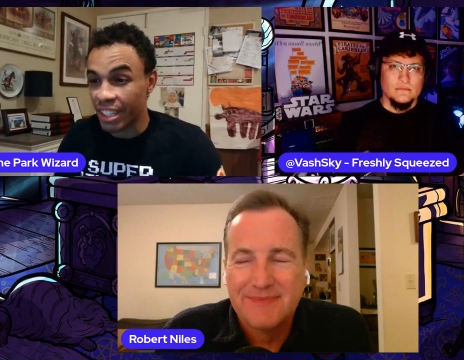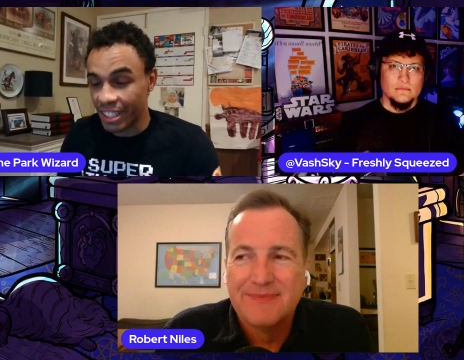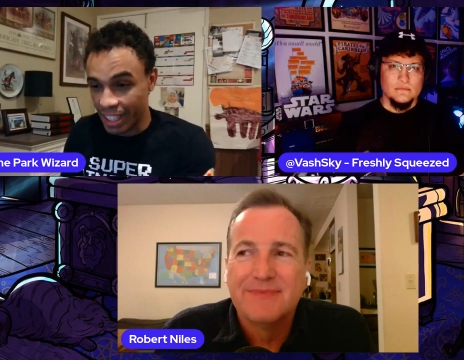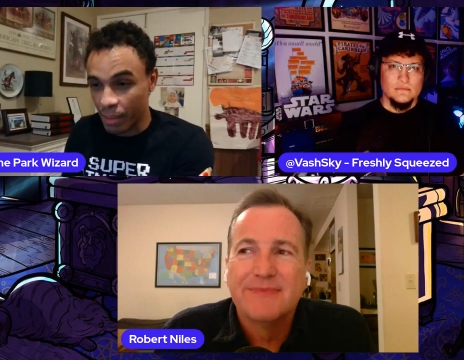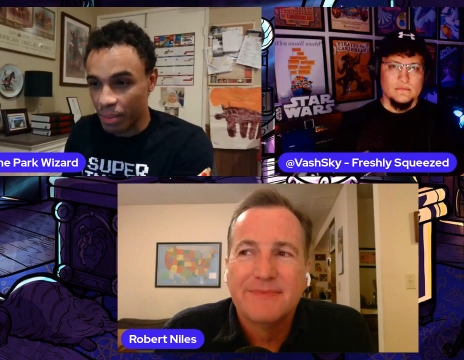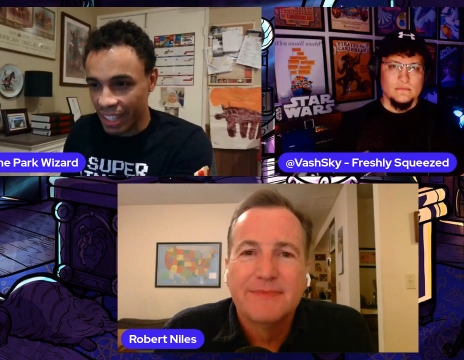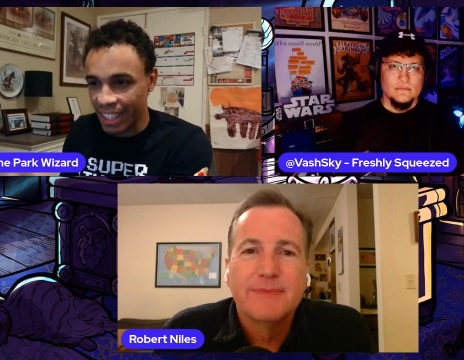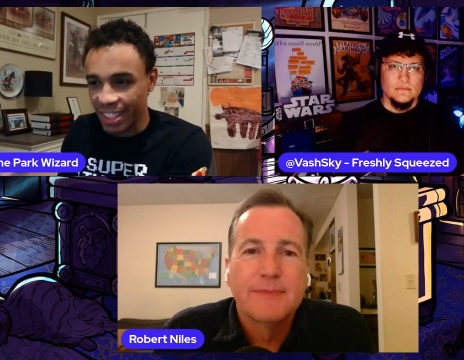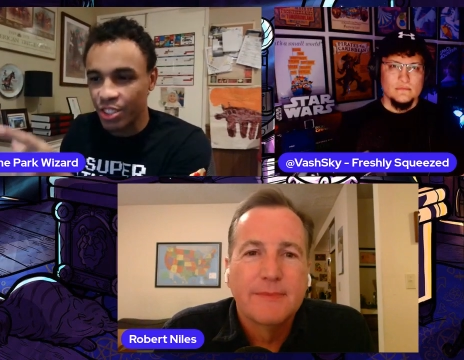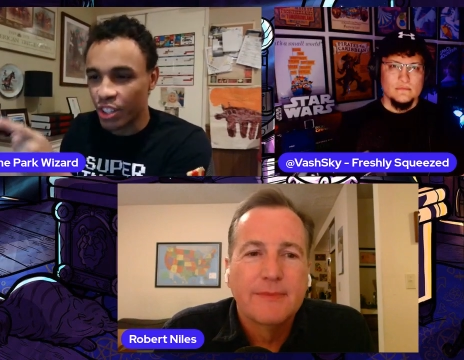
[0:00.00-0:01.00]
Speaker 1: And something
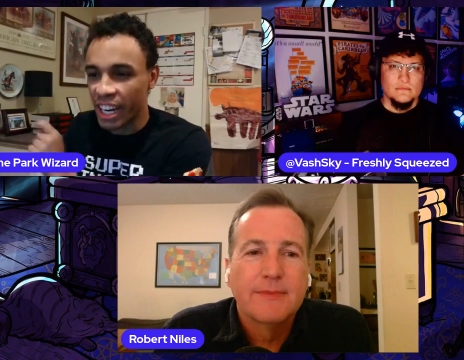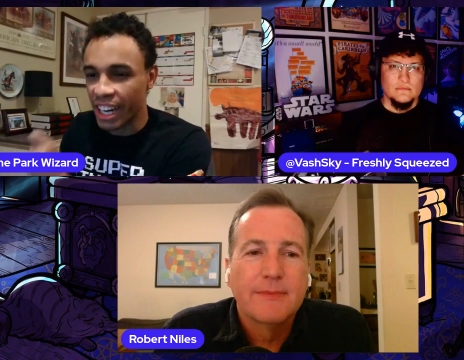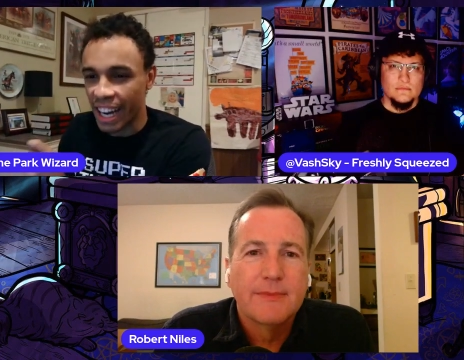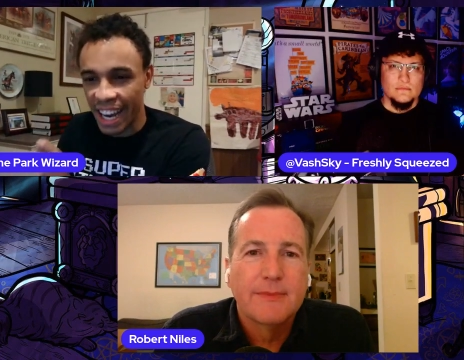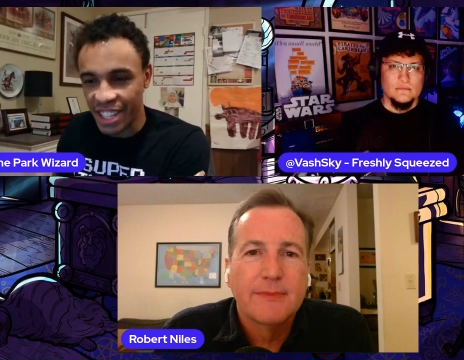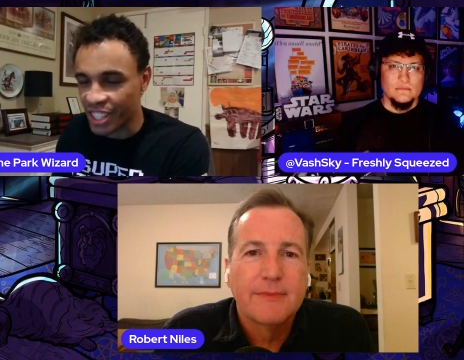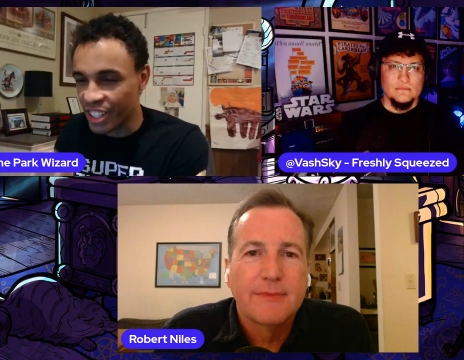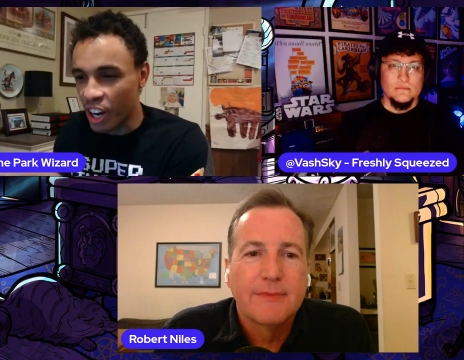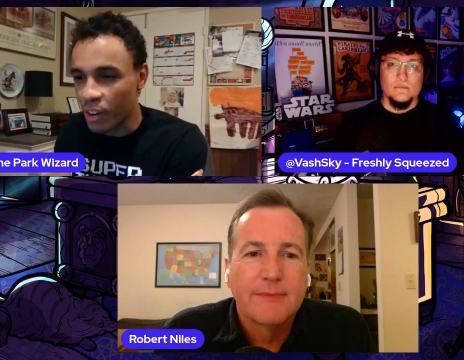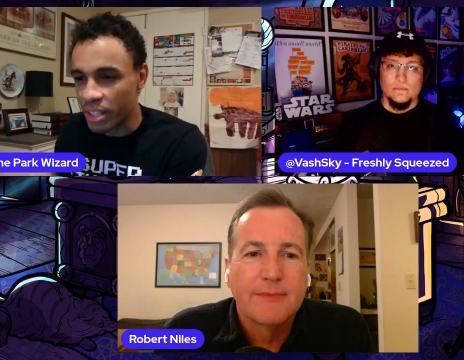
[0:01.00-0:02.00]
that Dre and I actually
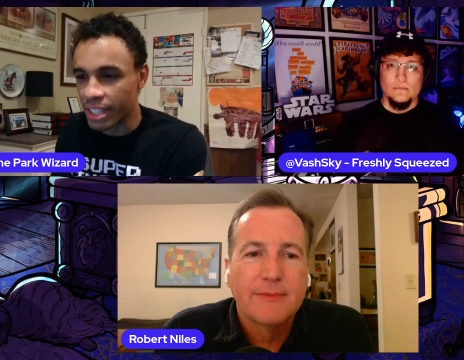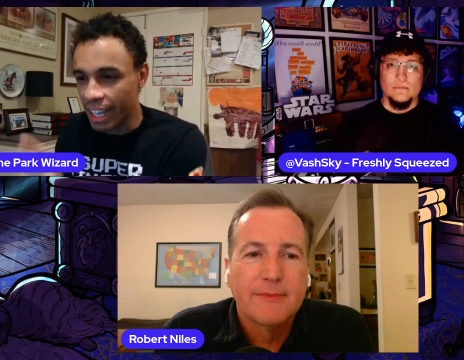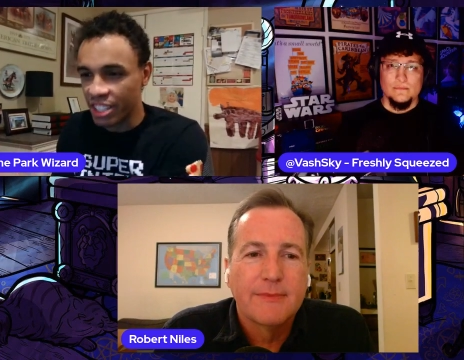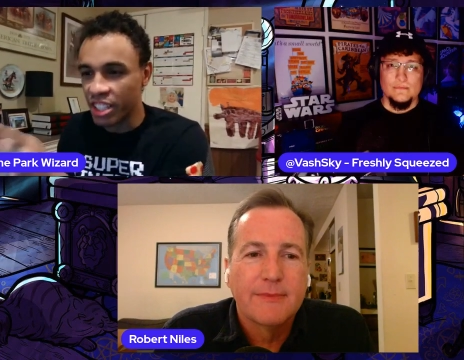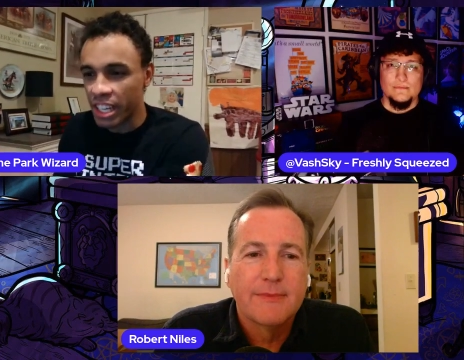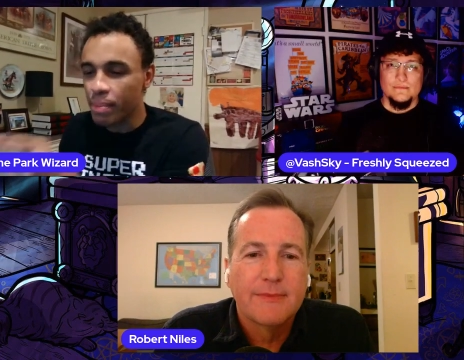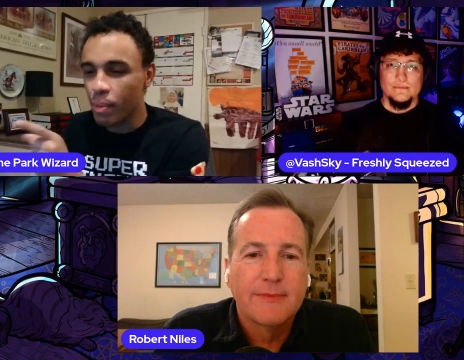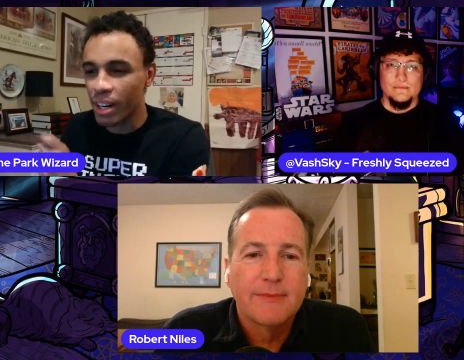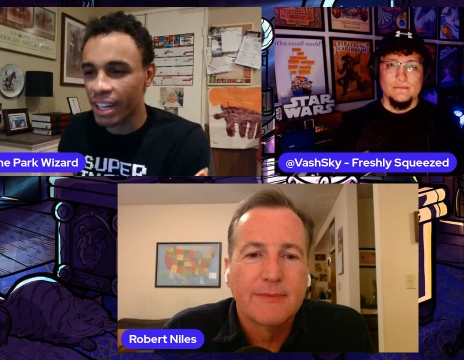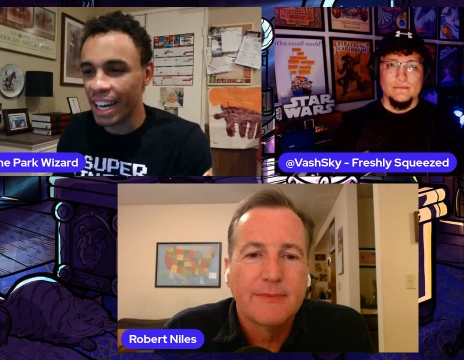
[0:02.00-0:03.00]
noticed, they actually he
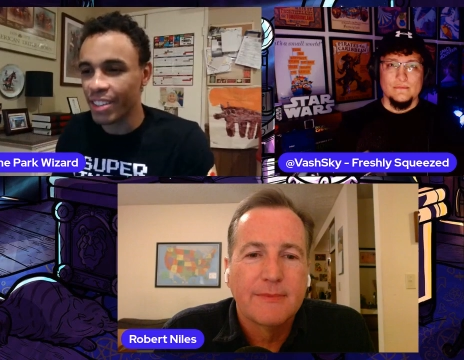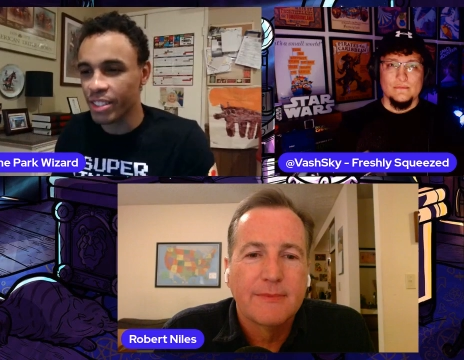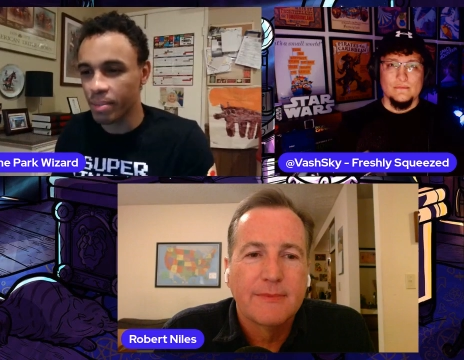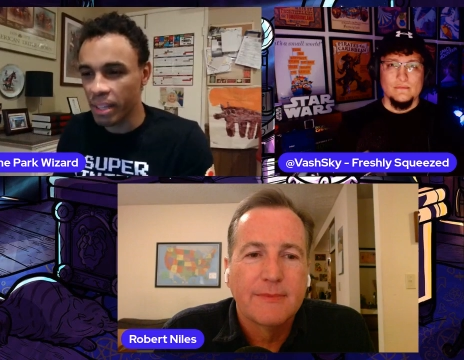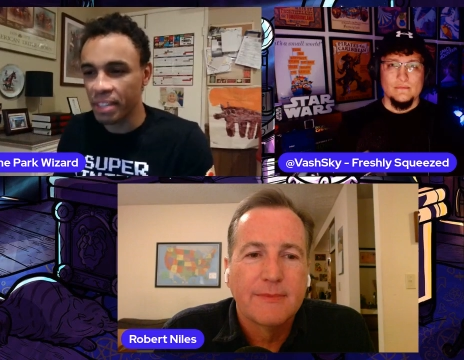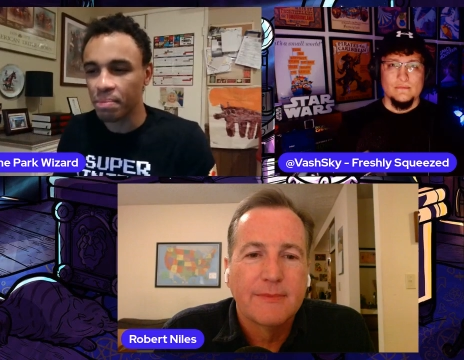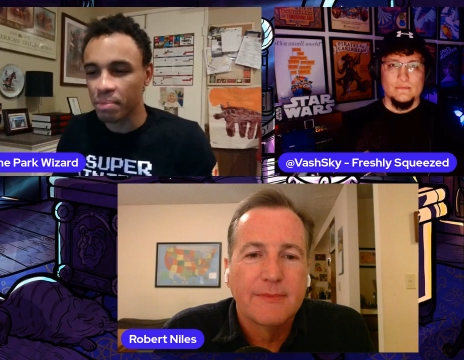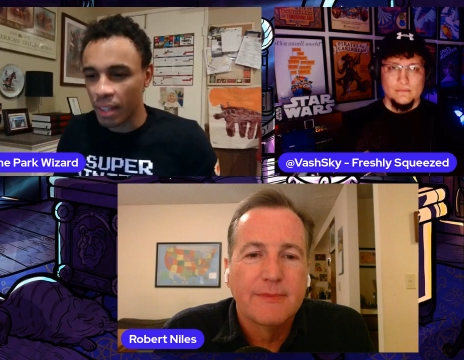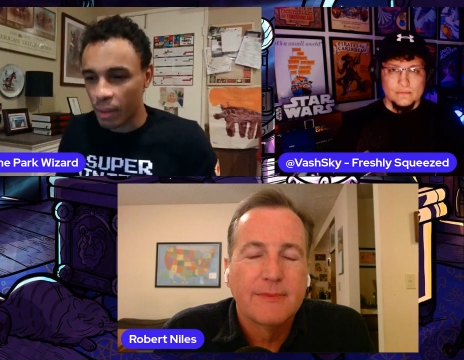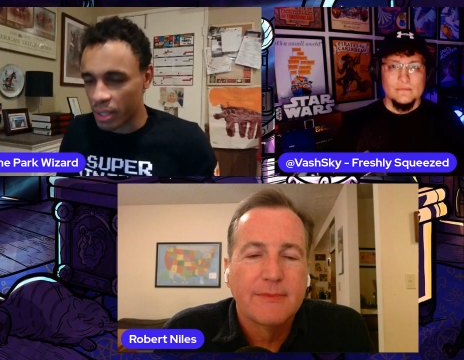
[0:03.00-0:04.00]
pointed out to me
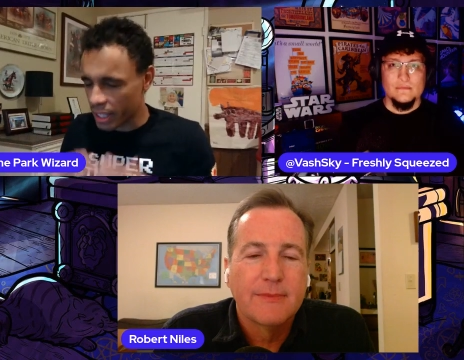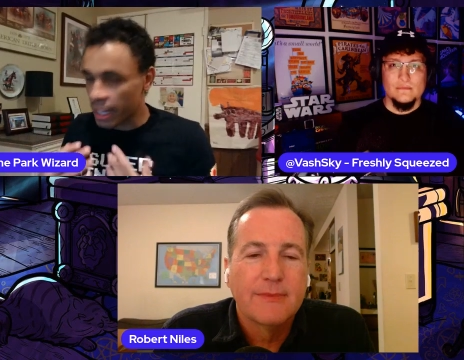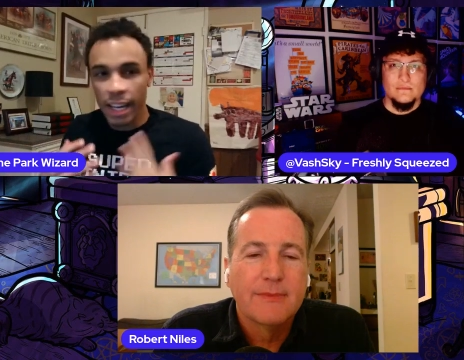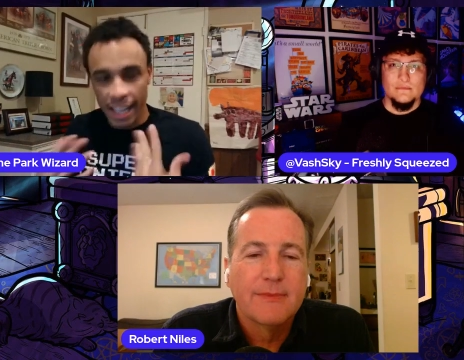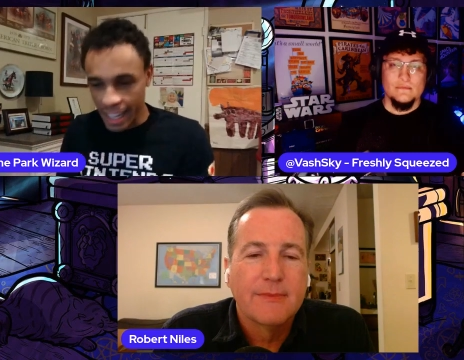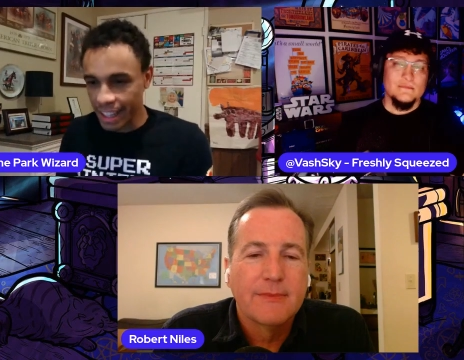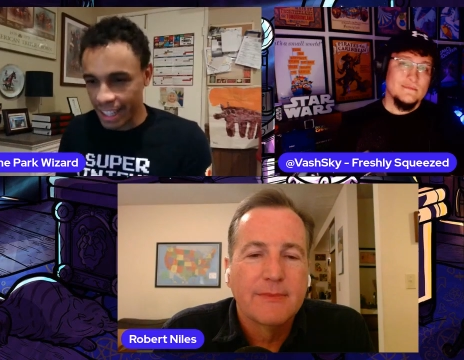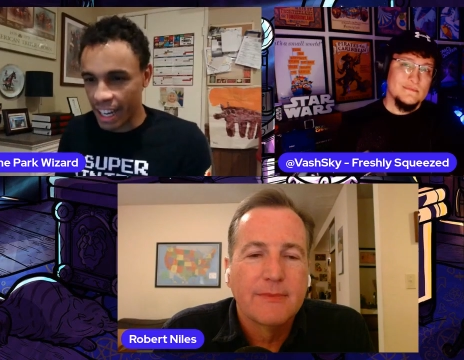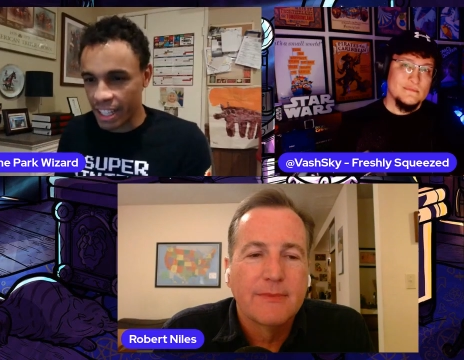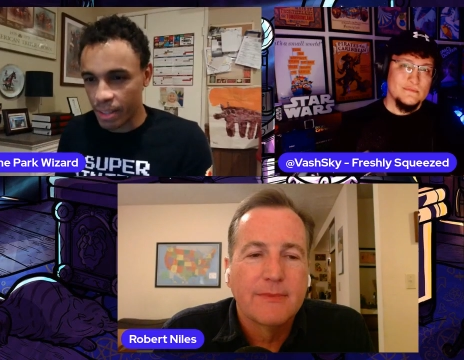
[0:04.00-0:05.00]
was in the
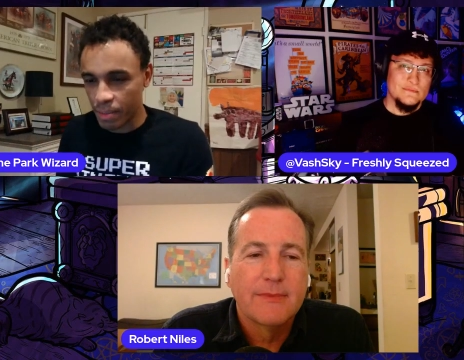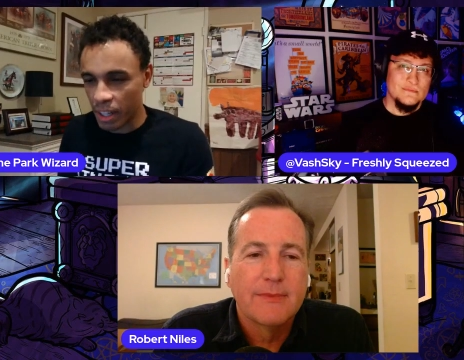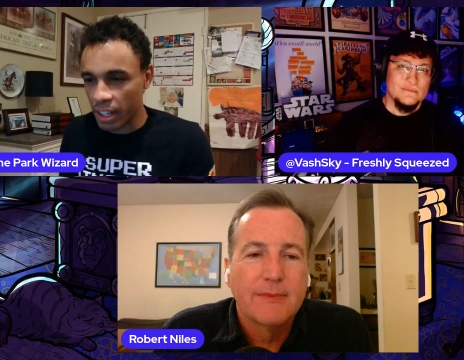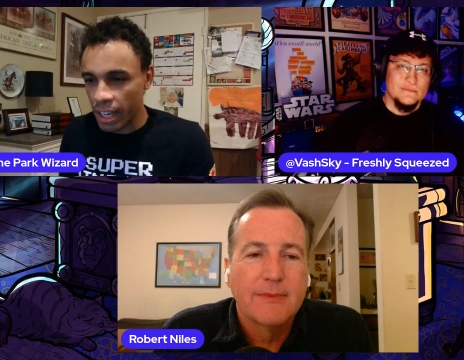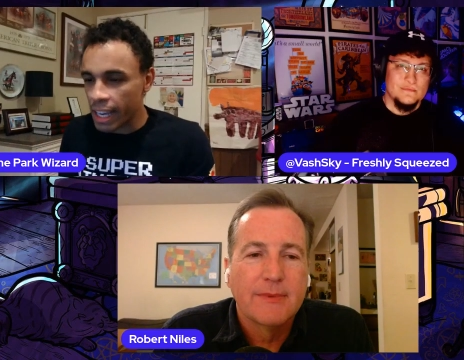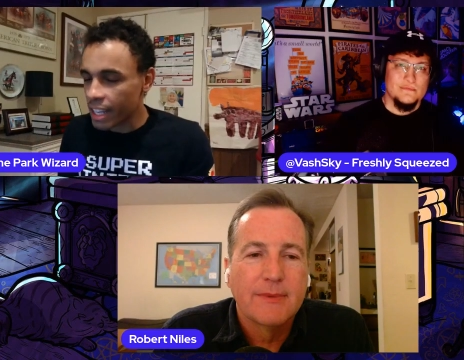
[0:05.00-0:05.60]
concept art.